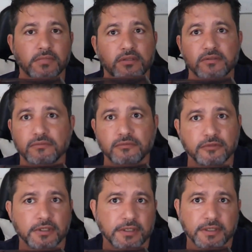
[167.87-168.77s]
really
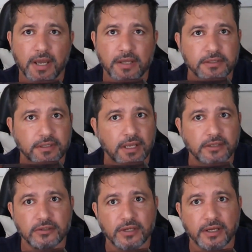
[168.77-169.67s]
nice. Again, you're not going to
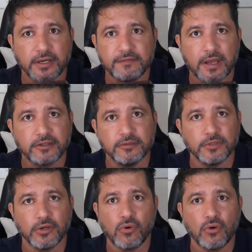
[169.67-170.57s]
vacuum the whole
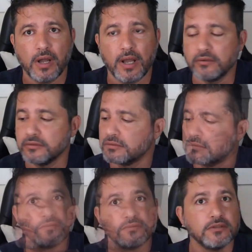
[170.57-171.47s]
house. So
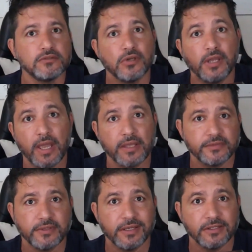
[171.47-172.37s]
it has the
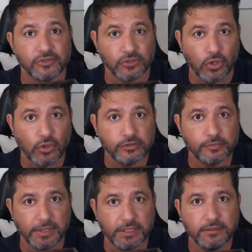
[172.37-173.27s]
slow speed,
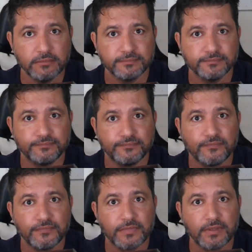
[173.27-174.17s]

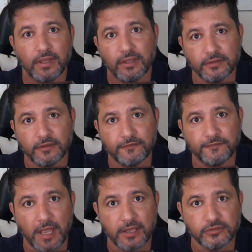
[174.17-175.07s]
faster,